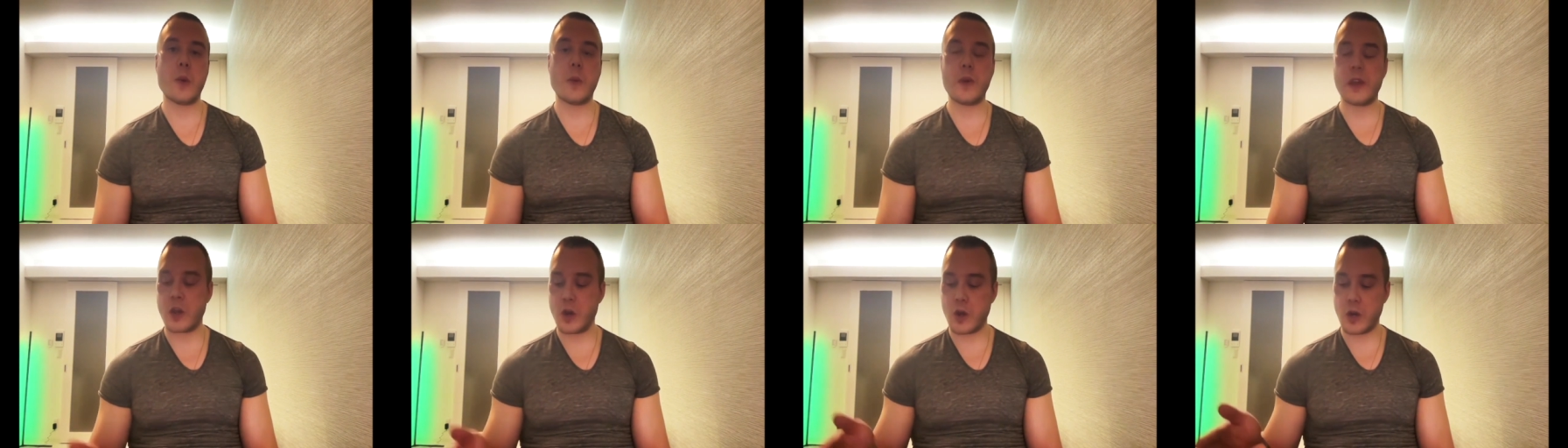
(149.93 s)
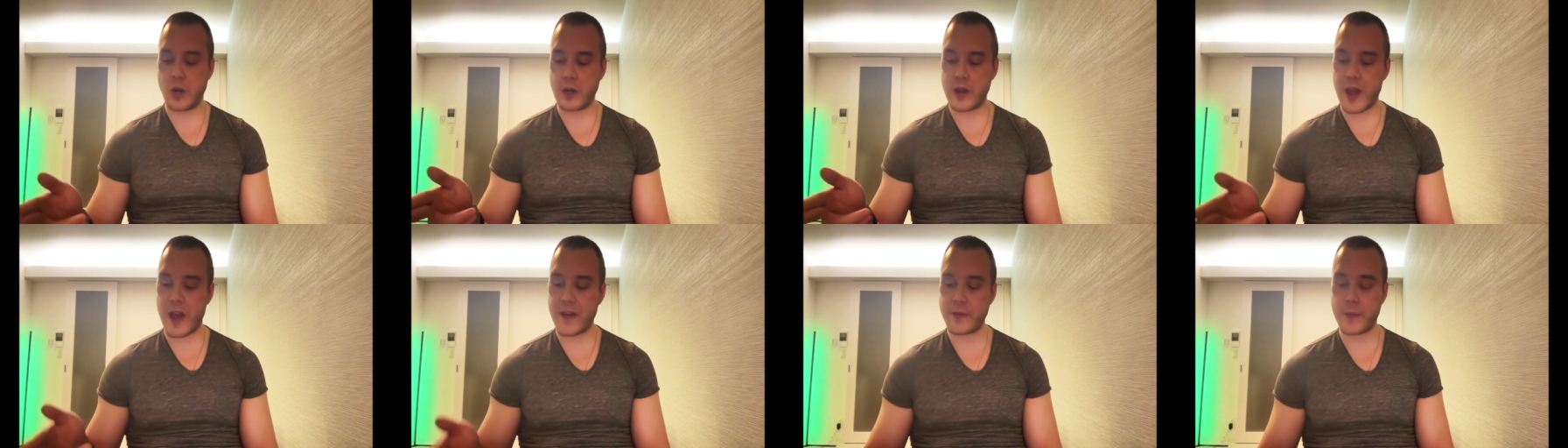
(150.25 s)
we
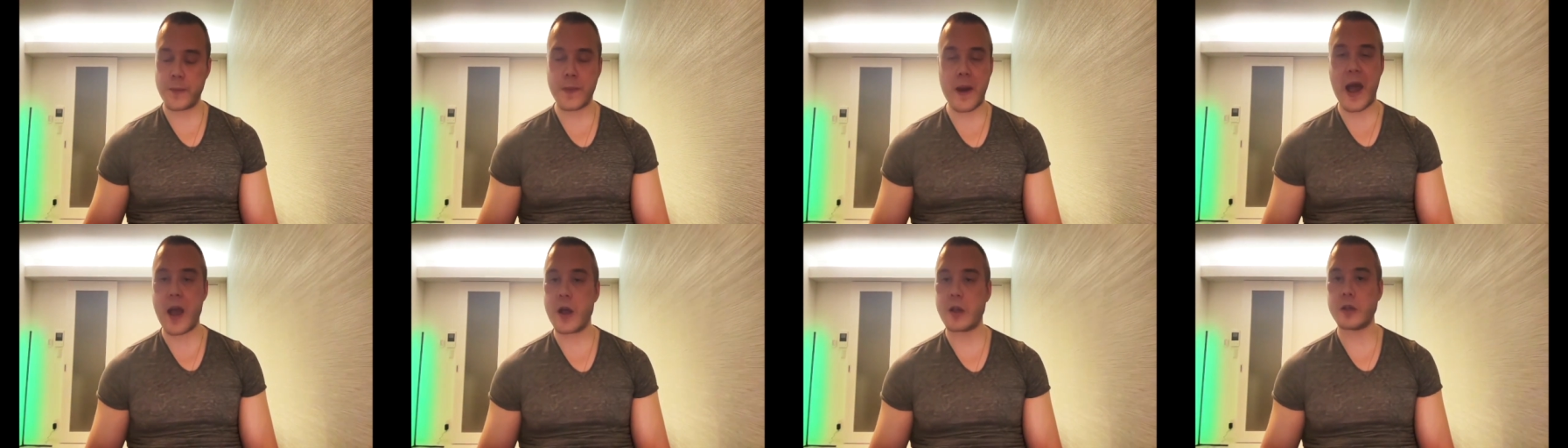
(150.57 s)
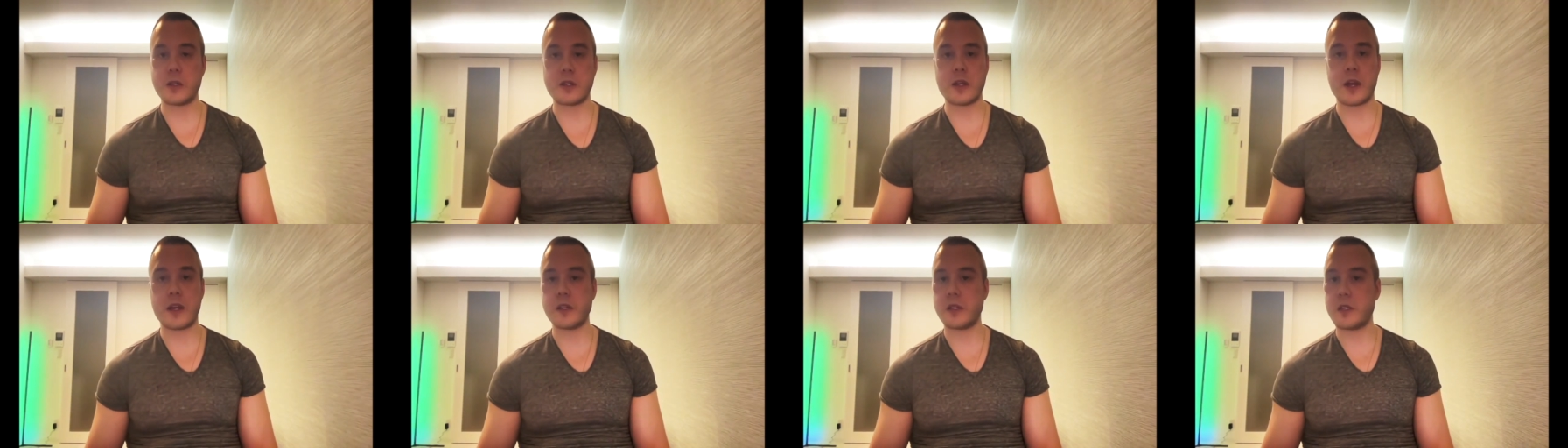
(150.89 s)
couldn't have a
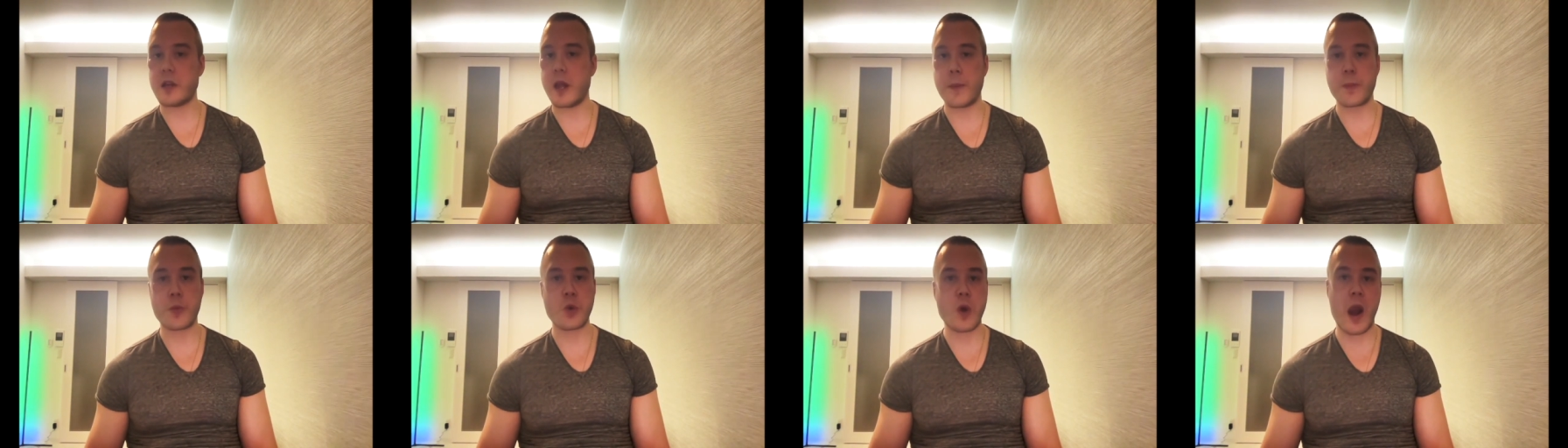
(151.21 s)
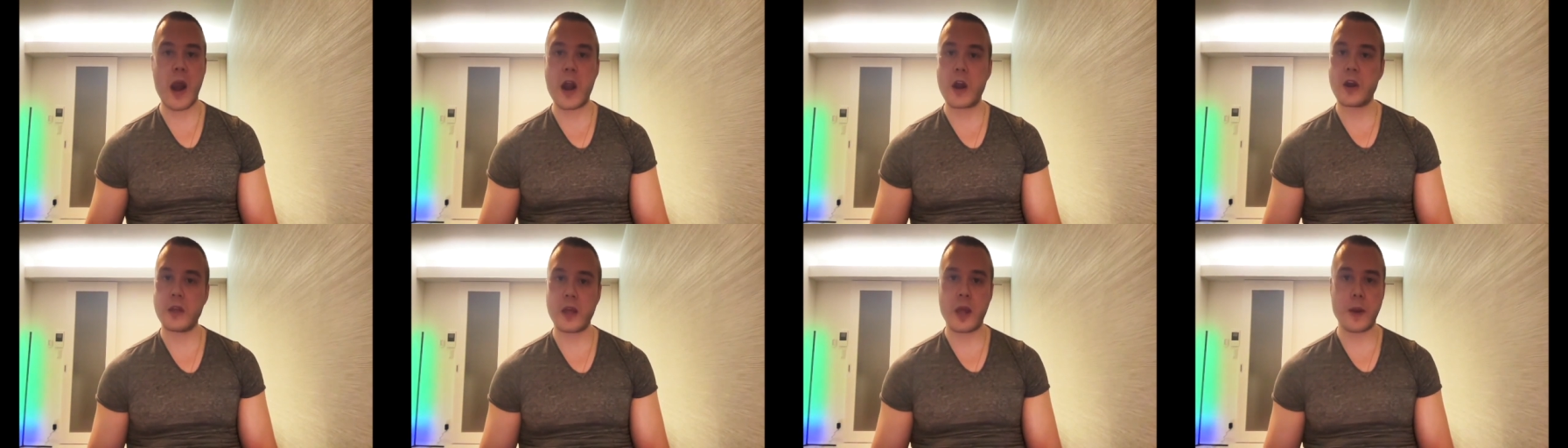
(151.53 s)
biostats day
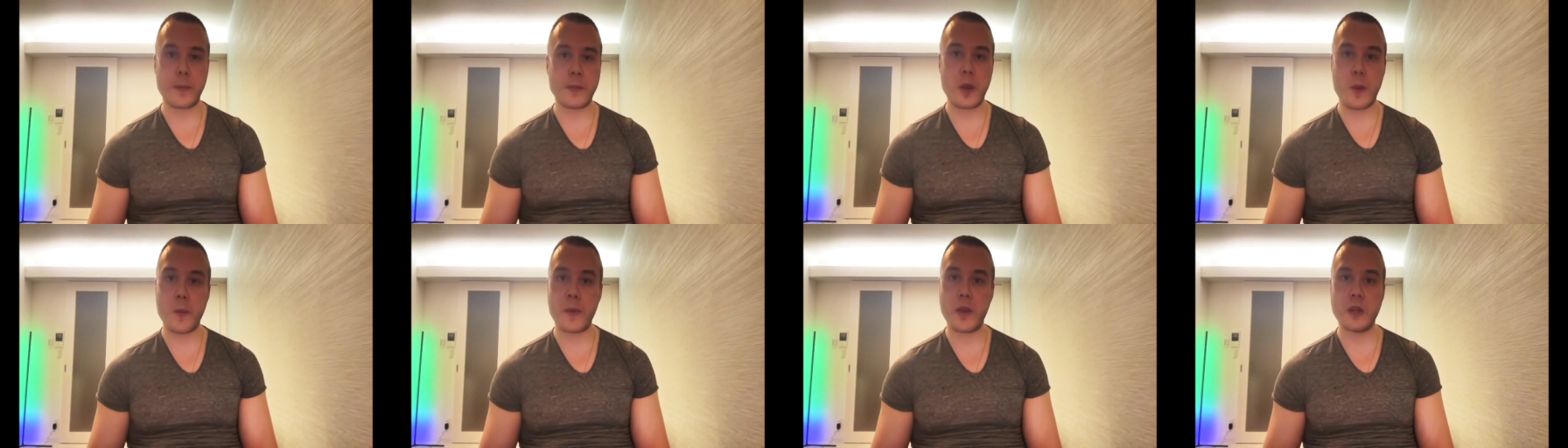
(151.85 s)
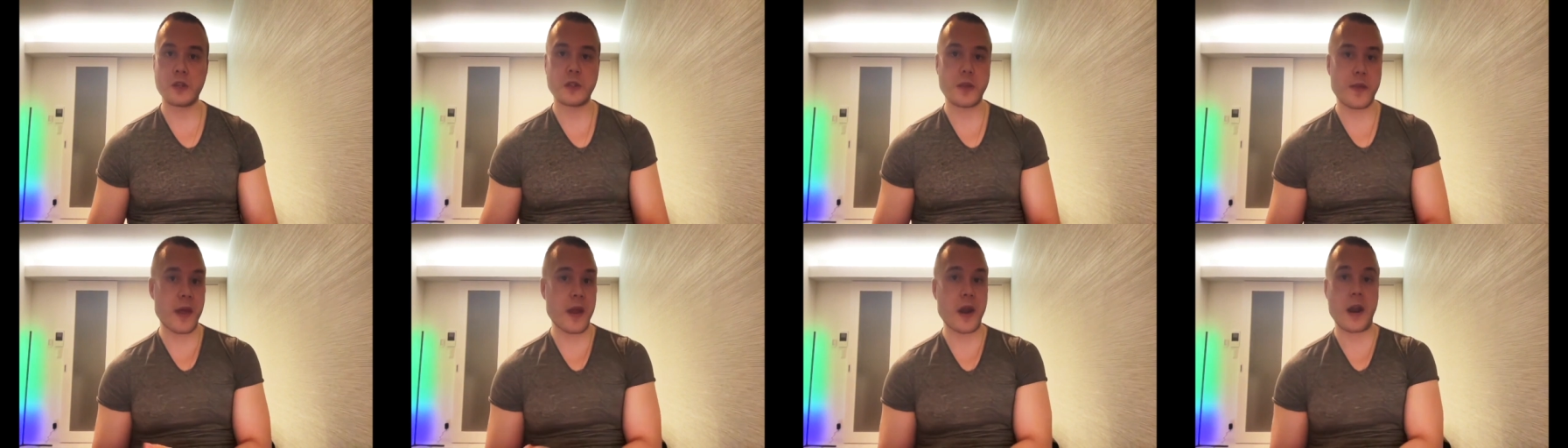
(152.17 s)
prior to the
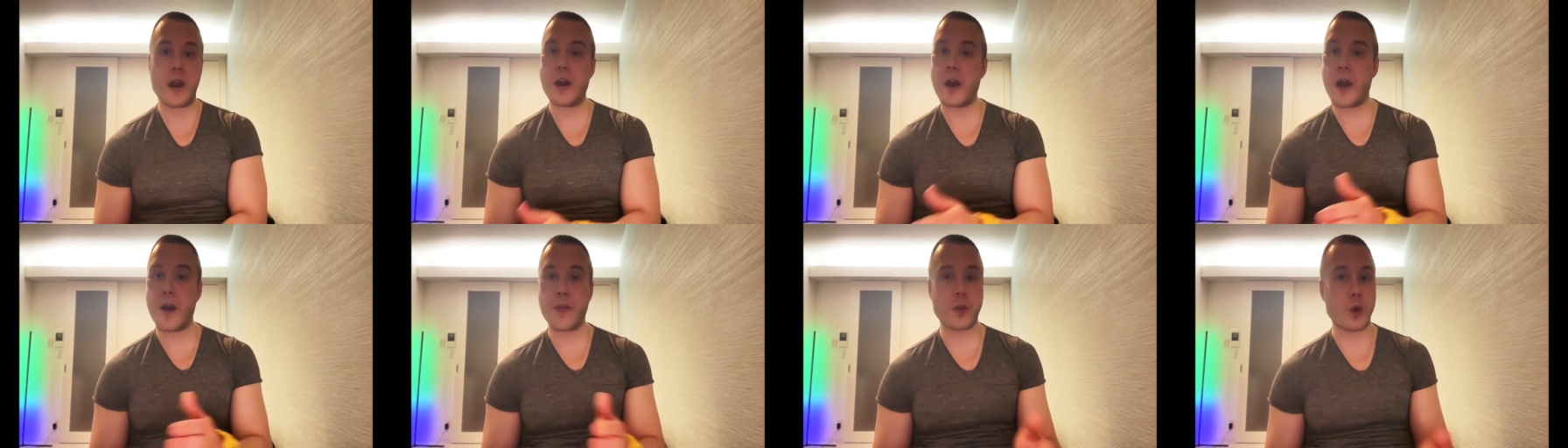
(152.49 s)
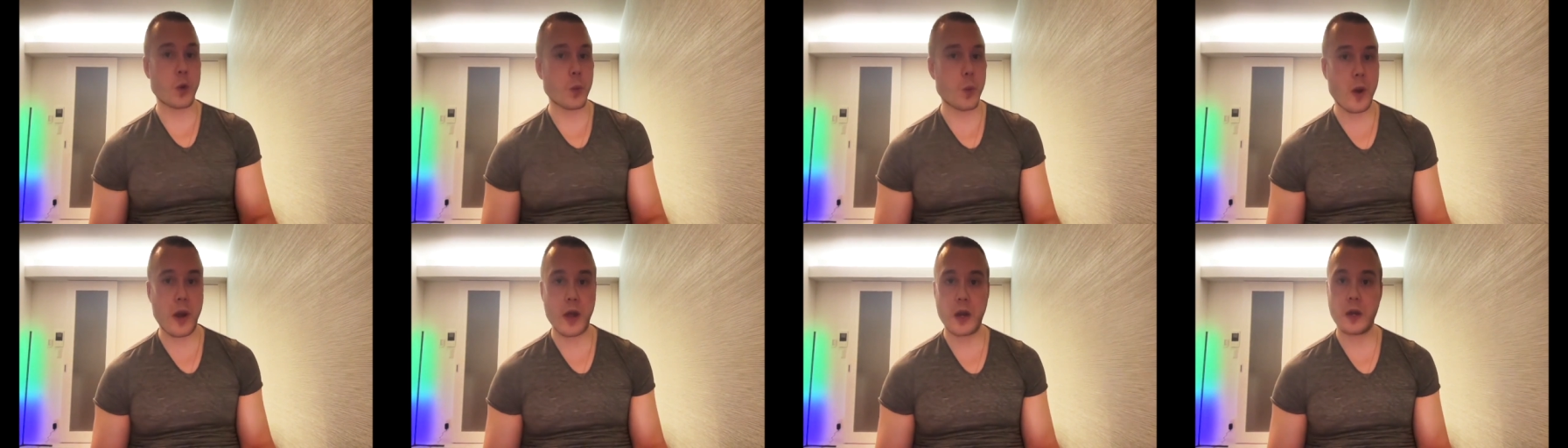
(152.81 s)
NBMEs and then
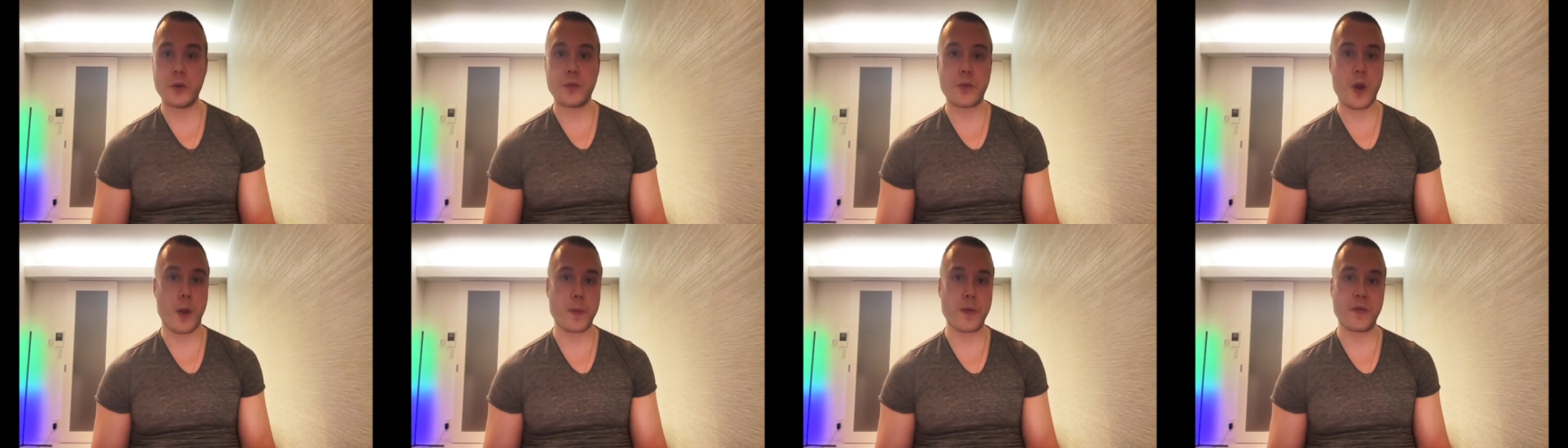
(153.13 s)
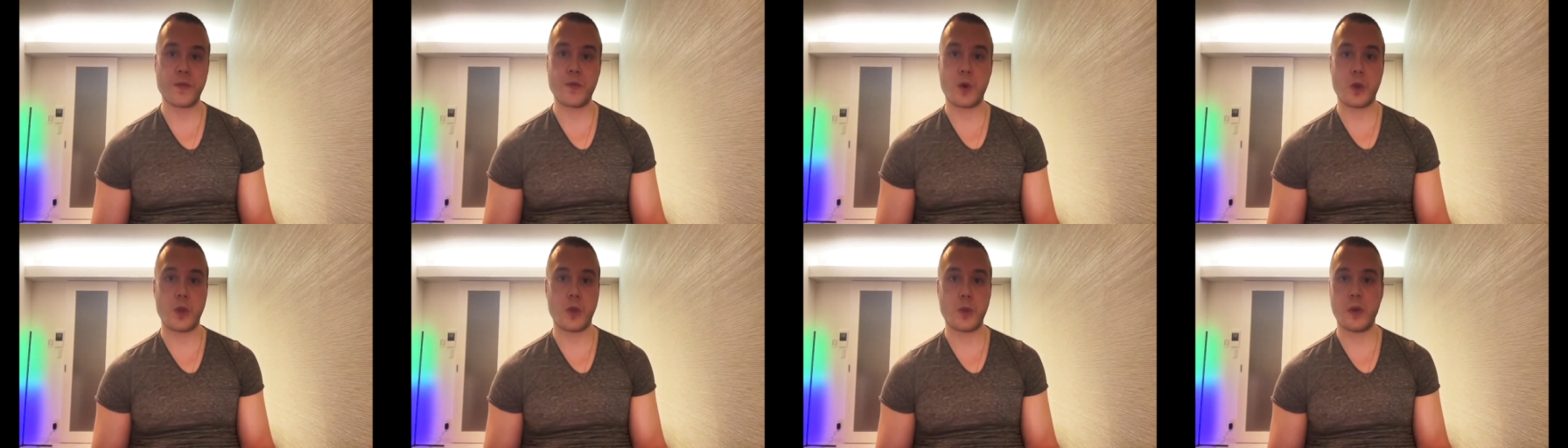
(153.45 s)
another one right
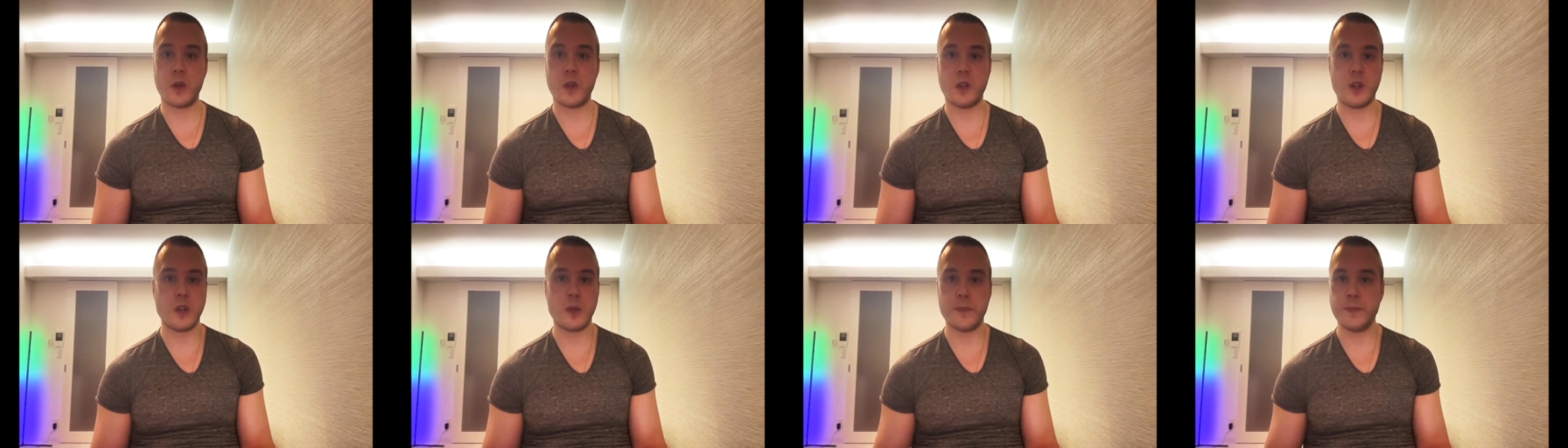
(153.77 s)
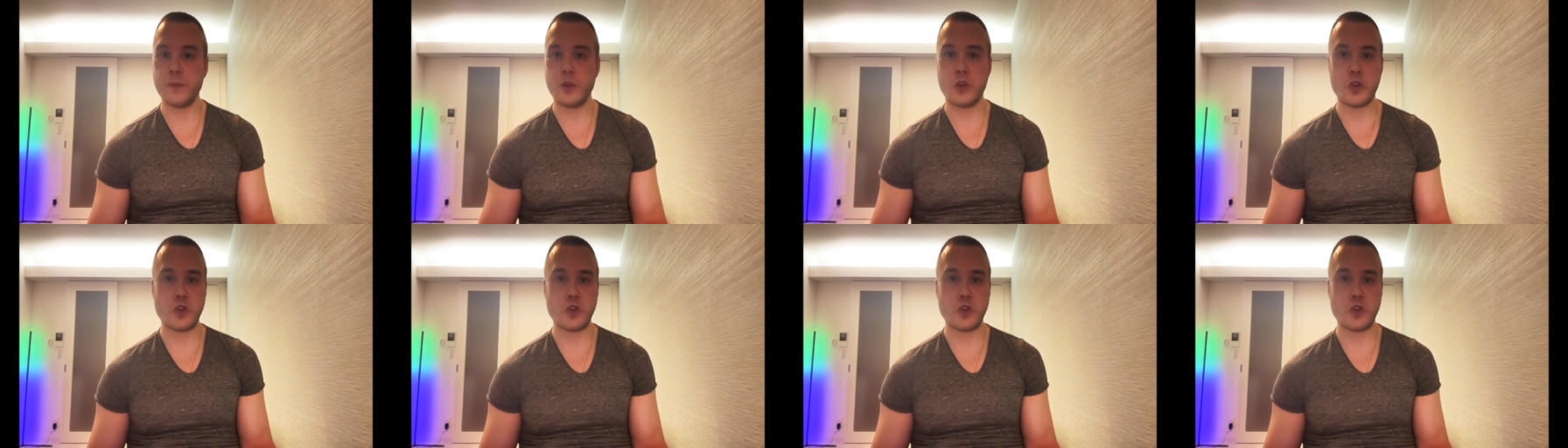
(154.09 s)
before the real deal.